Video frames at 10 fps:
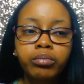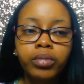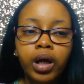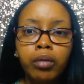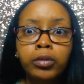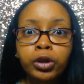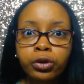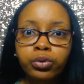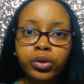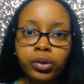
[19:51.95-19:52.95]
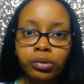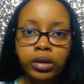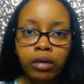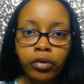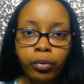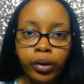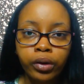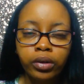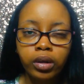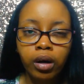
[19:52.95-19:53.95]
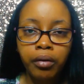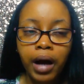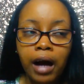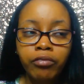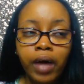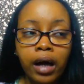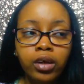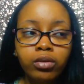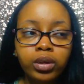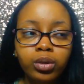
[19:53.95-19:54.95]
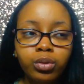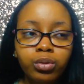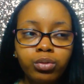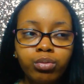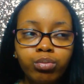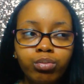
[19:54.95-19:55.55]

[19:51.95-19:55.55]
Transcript: become a true student of the Word, you know. I I used to